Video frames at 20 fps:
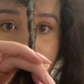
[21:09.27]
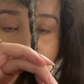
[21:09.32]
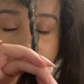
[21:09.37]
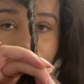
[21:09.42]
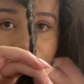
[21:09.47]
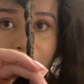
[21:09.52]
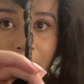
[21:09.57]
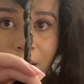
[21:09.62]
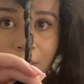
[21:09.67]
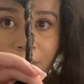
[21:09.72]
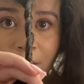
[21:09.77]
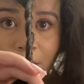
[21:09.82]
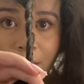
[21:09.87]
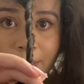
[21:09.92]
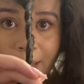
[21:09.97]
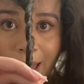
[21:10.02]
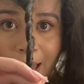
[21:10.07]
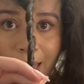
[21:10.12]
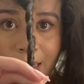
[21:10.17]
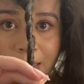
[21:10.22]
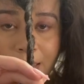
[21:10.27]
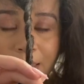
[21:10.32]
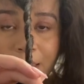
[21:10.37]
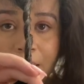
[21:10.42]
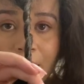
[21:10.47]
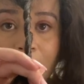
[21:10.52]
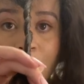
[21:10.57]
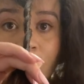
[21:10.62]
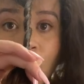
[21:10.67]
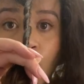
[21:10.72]
the very very last
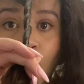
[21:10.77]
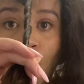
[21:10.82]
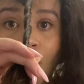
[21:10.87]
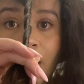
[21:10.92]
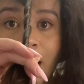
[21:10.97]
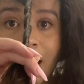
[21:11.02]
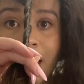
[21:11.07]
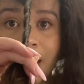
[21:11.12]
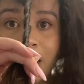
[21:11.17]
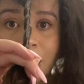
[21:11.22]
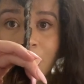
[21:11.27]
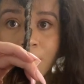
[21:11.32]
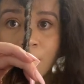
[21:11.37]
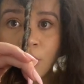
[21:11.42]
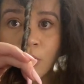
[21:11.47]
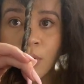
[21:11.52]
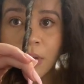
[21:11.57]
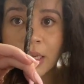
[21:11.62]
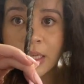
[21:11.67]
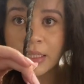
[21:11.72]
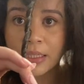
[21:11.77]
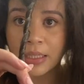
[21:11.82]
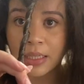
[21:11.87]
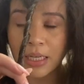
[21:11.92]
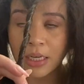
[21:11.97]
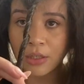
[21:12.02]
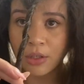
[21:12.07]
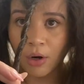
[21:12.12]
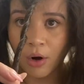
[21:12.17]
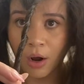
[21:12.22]
what I end up doing is
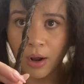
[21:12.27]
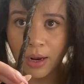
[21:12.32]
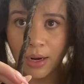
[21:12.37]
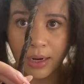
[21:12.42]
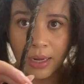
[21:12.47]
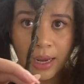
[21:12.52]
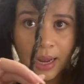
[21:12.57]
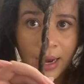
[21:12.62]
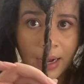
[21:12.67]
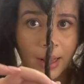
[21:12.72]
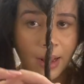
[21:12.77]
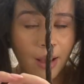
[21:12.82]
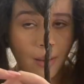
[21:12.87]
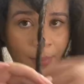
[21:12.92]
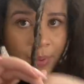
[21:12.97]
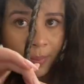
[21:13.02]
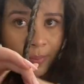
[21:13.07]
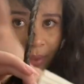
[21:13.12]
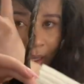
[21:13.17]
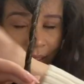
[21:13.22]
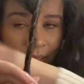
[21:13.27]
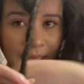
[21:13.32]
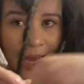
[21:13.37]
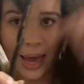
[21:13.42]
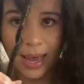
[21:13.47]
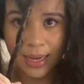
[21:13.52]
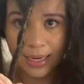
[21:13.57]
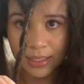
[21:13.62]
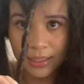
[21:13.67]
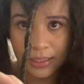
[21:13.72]
these are all gonna kind of come up the
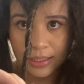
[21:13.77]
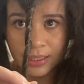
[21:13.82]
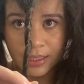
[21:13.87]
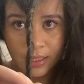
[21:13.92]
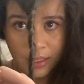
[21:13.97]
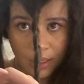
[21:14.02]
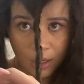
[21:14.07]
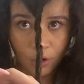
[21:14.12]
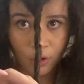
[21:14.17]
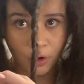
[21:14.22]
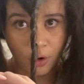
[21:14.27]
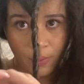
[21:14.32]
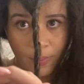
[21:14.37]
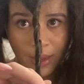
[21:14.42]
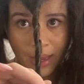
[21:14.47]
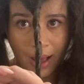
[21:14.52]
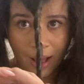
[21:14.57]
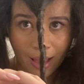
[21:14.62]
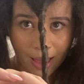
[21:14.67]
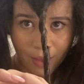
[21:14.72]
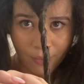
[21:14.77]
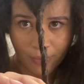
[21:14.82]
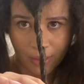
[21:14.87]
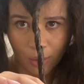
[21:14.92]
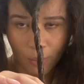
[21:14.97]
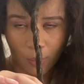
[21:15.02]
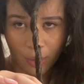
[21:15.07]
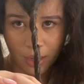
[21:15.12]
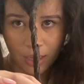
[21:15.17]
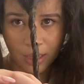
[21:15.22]
sides a little bit. I'll have like
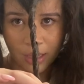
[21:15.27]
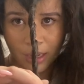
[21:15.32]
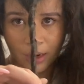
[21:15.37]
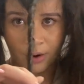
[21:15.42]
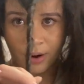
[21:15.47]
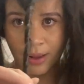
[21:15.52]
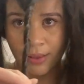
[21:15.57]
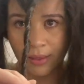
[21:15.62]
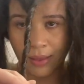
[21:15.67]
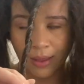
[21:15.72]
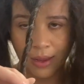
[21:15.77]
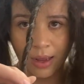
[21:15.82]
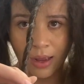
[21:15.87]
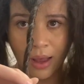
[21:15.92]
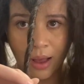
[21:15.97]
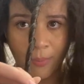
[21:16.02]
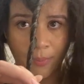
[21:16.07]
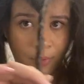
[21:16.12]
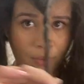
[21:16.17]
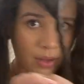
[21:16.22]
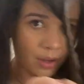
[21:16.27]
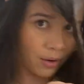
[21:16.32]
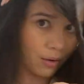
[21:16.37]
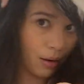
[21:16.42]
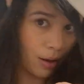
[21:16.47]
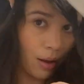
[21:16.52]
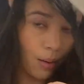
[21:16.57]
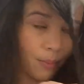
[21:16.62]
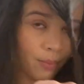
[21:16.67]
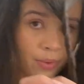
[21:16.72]
one here and then like a couple here
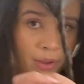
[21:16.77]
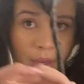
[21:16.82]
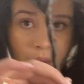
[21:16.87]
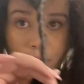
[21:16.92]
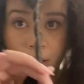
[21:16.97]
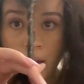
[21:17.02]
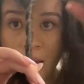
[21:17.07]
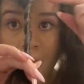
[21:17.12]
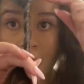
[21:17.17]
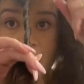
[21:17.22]
and a couple here.